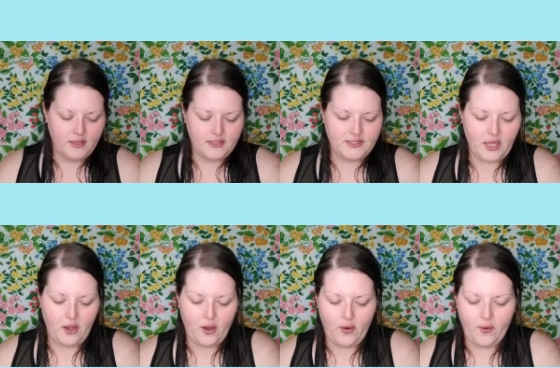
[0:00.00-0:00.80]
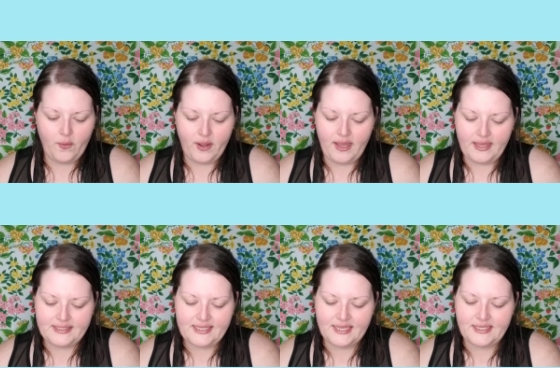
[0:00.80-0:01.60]
So it
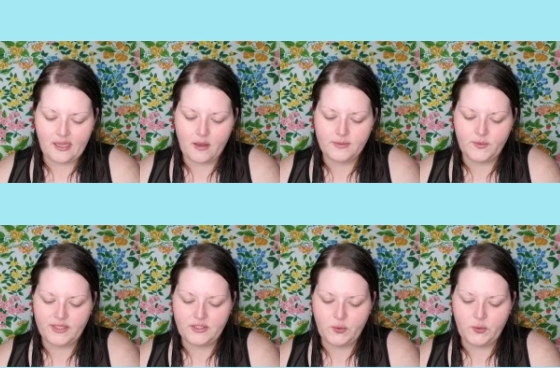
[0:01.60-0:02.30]
says it comes with